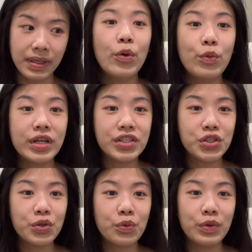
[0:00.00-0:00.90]

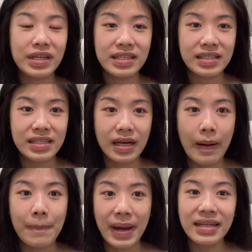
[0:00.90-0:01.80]
which was
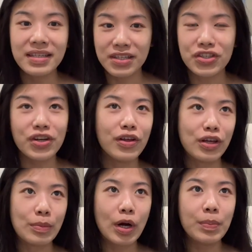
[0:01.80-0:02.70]
a bad decision on
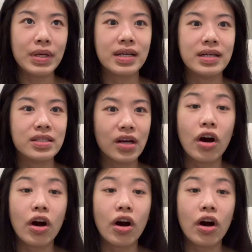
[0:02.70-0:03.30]
their part because